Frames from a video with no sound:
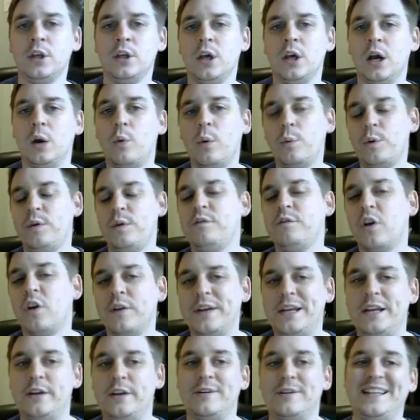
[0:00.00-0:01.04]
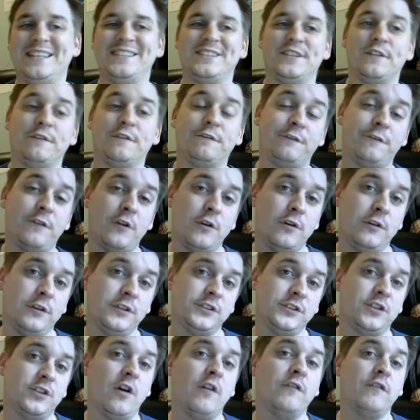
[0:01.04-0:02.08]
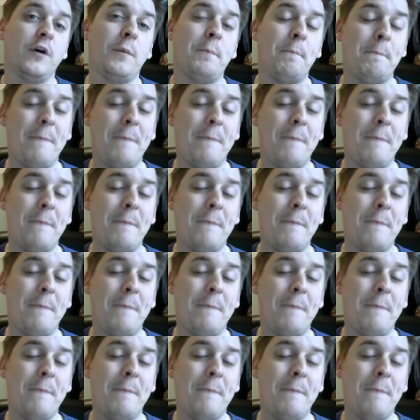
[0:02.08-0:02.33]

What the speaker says: And what we've got here is the first of a